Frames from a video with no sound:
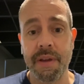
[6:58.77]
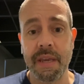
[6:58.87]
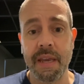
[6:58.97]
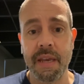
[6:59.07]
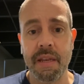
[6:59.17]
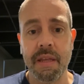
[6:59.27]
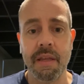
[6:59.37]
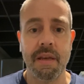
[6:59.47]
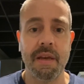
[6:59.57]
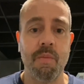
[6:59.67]
again.
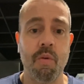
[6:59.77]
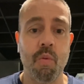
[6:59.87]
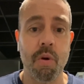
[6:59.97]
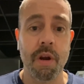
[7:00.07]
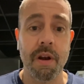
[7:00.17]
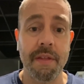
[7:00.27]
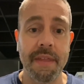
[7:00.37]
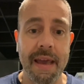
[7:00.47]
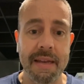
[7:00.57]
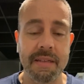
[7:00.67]
We're working on
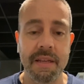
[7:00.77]
that.